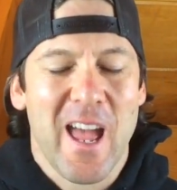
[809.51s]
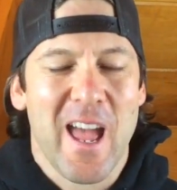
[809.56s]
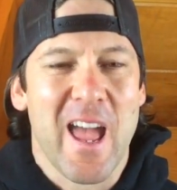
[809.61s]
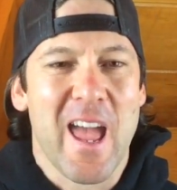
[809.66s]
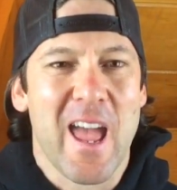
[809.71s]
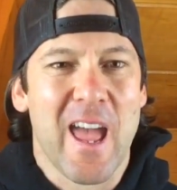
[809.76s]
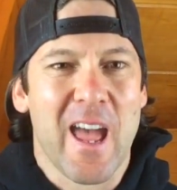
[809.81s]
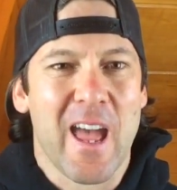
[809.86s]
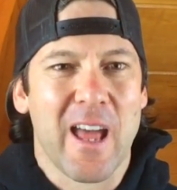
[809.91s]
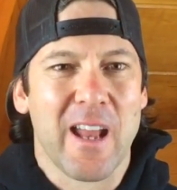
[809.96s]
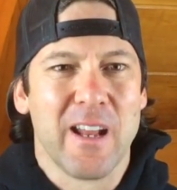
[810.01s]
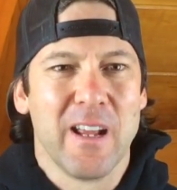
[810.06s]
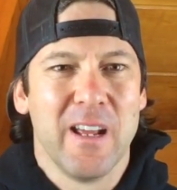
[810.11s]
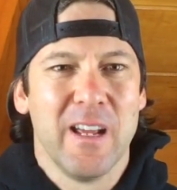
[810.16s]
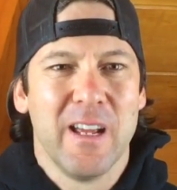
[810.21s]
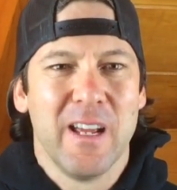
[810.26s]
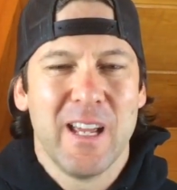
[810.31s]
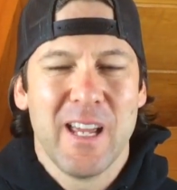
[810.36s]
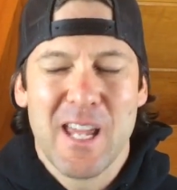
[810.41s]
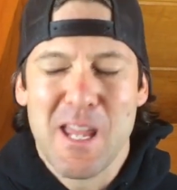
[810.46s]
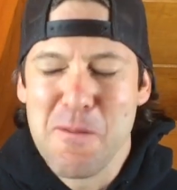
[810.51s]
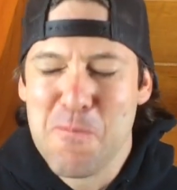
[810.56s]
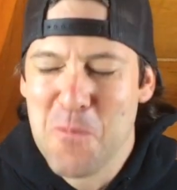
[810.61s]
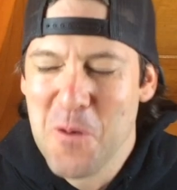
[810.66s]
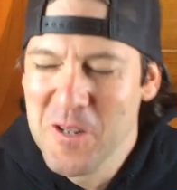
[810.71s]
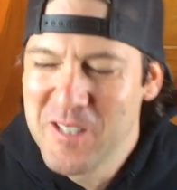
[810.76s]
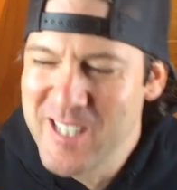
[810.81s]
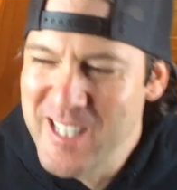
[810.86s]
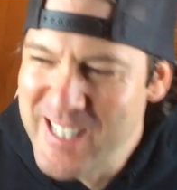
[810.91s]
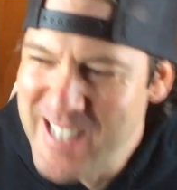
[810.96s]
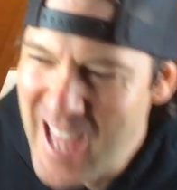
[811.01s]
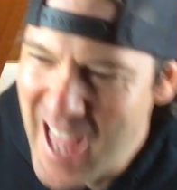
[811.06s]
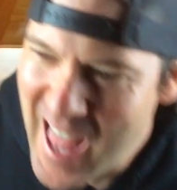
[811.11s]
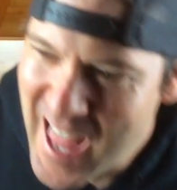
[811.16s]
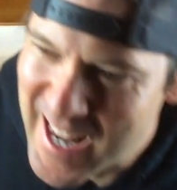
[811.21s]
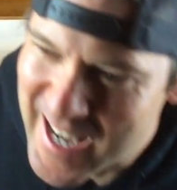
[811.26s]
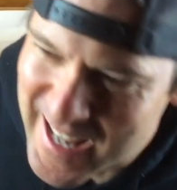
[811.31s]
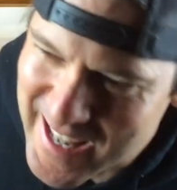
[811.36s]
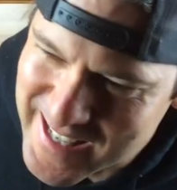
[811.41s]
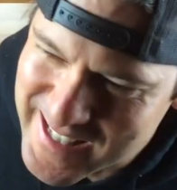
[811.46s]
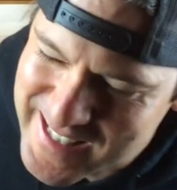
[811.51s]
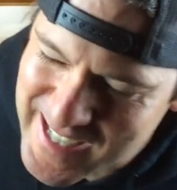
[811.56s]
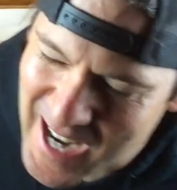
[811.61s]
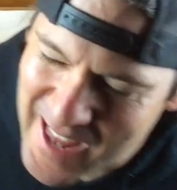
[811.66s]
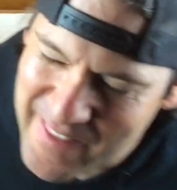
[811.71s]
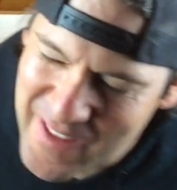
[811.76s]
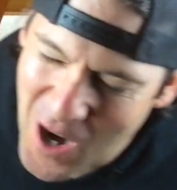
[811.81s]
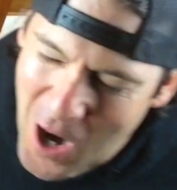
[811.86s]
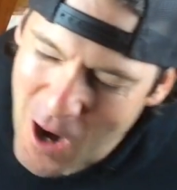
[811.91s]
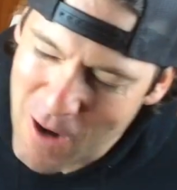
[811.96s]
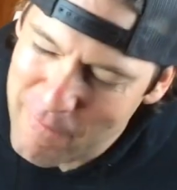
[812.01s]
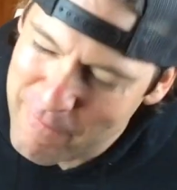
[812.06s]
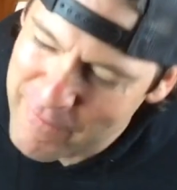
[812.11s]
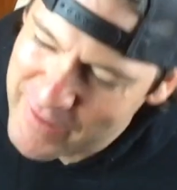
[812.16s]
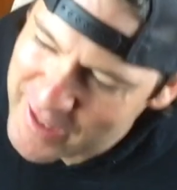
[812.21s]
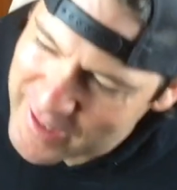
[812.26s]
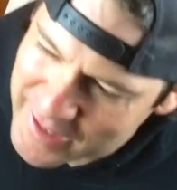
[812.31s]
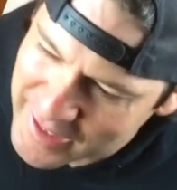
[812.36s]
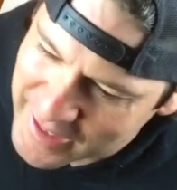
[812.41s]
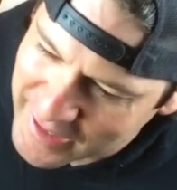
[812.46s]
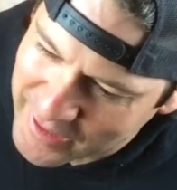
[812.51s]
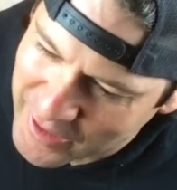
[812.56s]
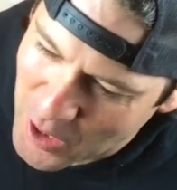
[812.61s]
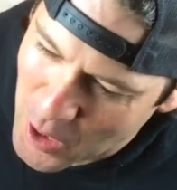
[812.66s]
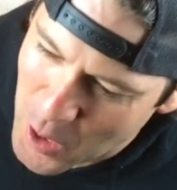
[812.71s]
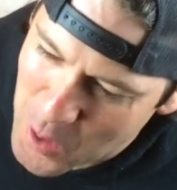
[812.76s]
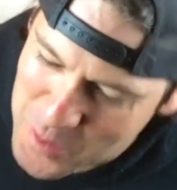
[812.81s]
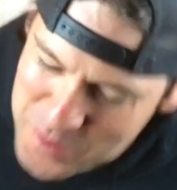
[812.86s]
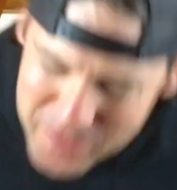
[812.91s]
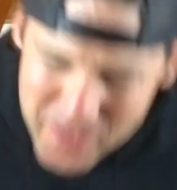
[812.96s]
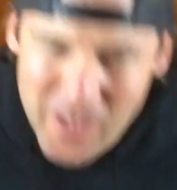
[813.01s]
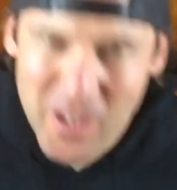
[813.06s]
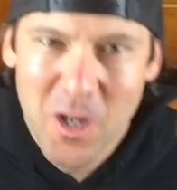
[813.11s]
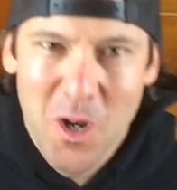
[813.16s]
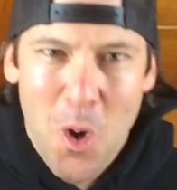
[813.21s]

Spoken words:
and he puts his head inside the RV and goes,